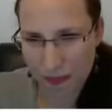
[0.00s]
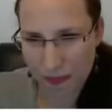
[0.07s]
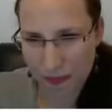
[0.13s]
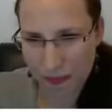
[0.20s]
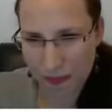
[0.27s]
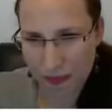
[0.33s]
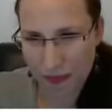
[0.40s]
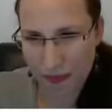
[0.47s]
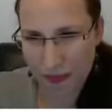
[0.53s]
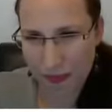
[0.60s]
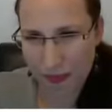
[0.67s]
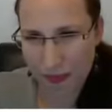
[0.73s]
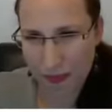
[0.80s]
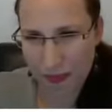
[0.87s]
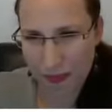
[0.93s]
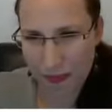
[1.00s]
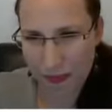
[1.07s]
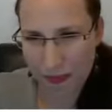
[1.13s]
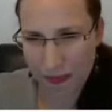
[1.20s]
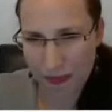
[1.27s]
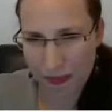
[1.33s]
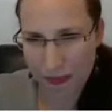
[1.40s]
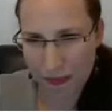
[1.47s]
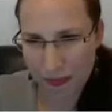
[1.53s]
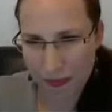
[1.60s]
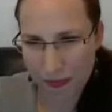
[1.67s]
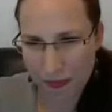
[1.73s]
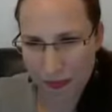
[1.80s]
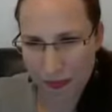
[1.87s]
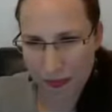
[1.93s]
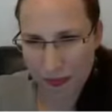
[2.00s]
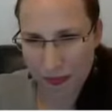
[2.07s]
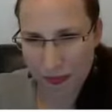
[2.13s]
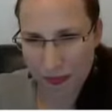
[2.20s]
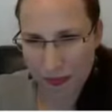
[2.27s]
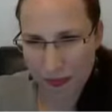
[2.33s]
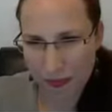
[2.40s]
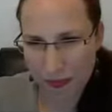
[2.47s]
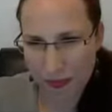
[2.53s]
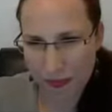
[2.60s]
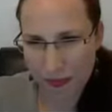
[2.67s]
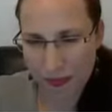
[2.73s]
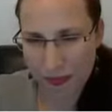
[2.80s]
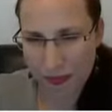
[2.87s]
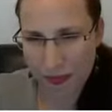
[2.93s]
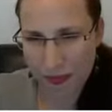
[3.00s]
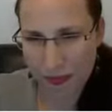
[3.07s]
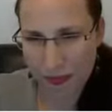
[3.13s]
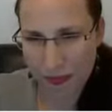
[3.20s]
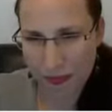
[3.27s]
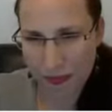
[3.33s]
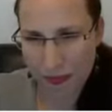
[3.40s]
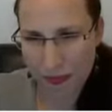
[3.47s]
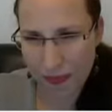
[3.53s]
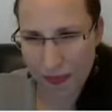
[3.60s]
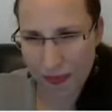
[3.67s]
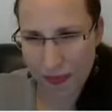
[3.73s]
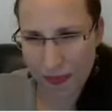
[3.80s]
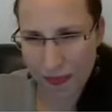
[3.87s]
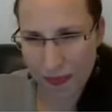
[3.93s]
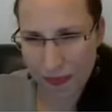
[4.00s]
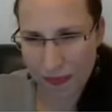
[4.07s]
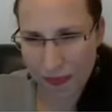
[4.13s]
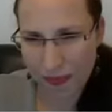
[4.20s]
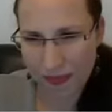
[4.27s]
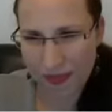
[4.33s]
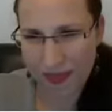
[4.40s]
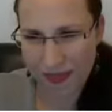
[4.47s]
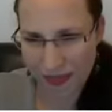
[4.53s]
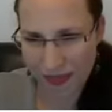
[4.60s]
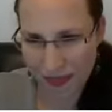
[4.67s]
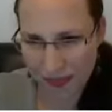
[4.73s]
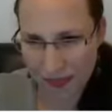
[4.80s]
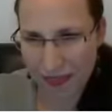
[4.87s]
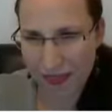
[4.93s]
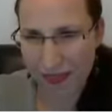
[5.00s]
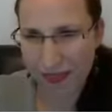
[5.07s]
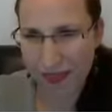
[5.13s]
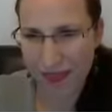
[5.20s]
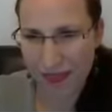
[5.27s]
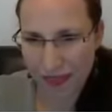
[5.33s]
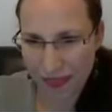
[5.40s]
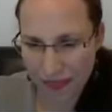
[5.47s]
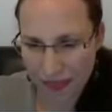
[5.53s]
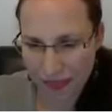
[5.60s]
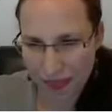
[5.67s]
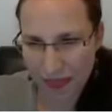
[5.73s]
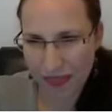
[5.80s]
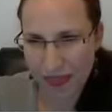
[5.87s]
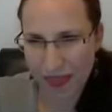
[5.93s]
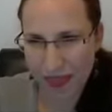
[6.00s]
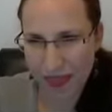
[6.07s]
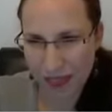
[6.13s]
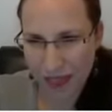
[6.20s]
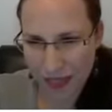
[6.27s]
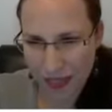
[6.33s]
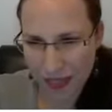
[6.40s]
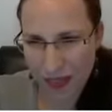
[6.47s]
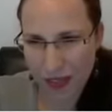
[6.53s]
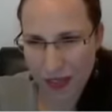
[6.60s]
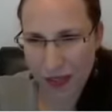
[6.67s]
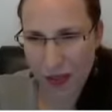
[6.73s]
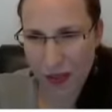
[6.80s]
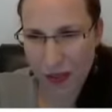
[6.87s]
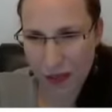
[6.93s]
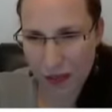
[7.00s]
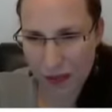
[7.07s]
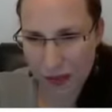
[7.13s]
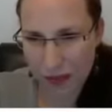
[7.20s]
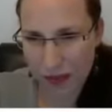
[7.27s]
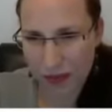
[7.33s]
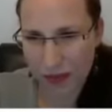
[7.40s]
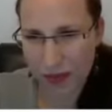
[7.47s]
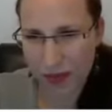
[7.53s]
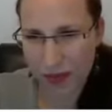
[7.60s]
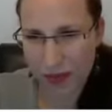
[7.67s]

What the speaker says: No words are spoken by the person on screen.